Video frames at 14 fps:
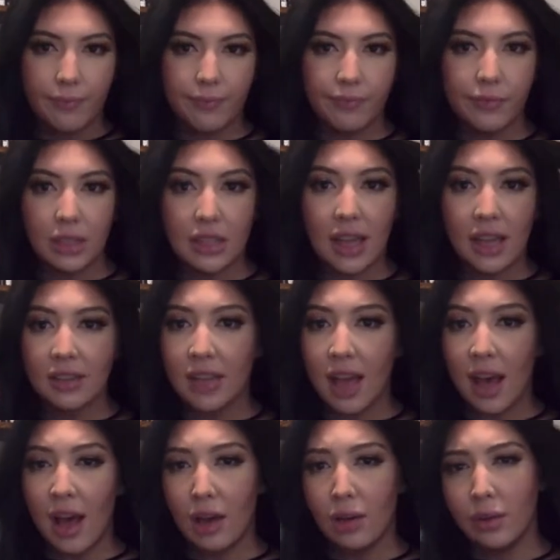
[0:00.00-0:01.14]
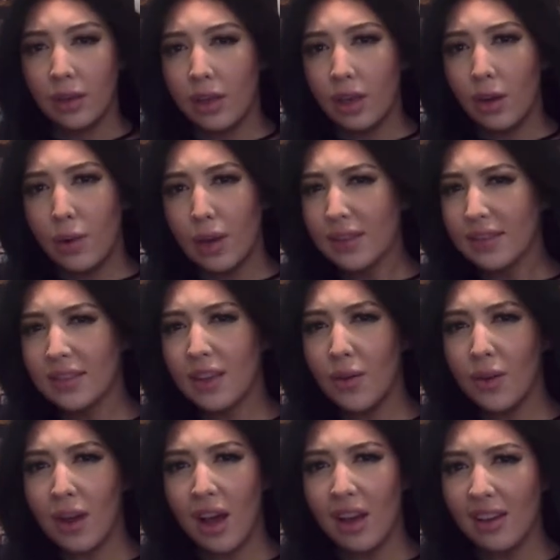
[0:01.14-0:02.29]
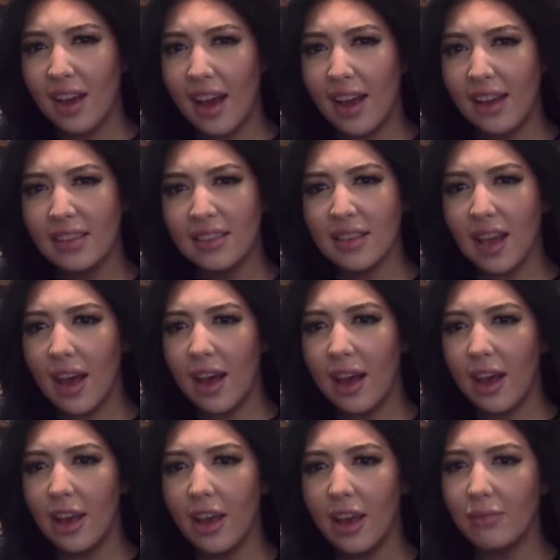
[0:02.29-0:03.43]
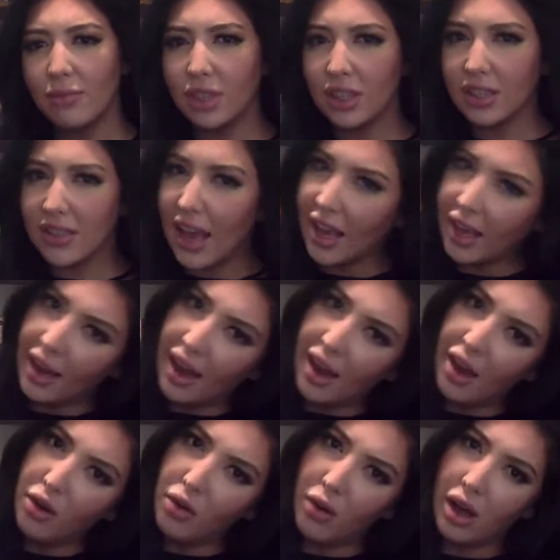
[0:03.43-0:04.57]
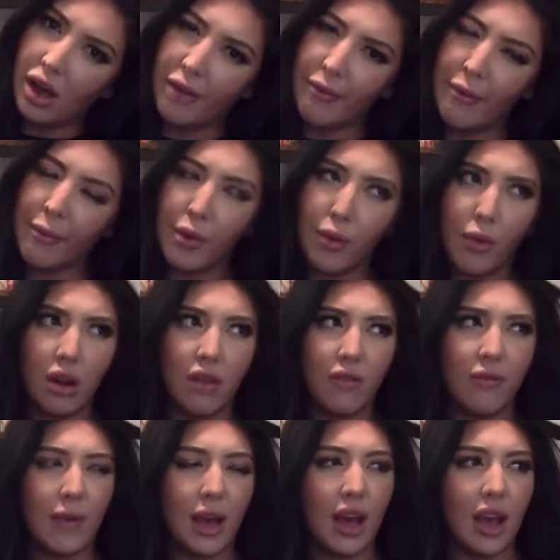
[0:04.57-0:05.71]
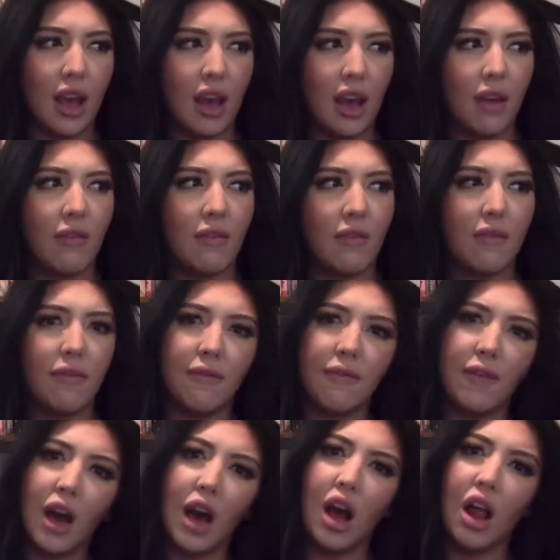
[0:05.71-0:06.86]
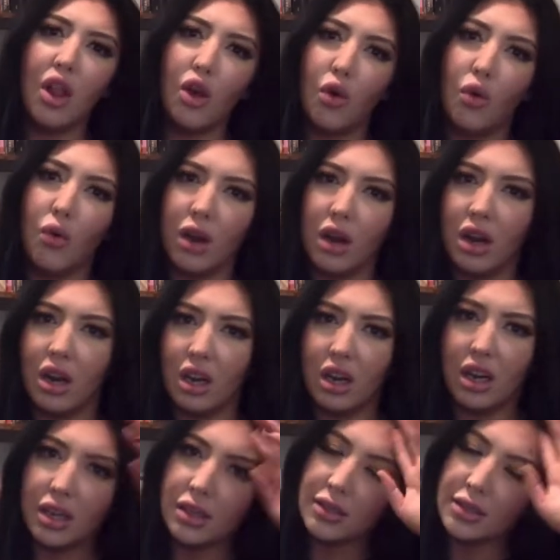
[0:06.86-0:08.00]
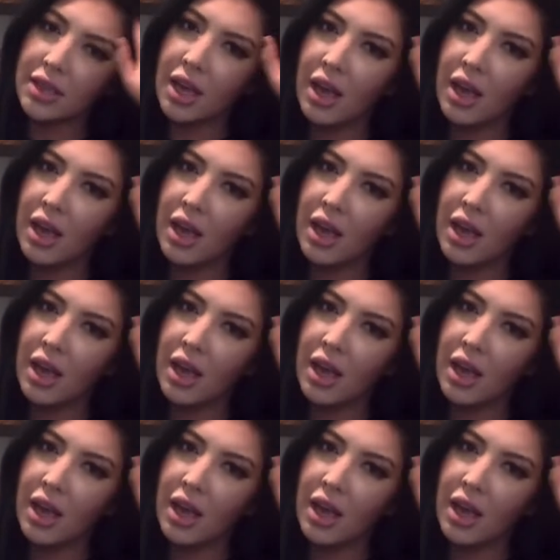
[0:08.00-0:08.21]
Besides that, I don't really know what else is going on, guys. I am just hanging out. I remember one of my followers,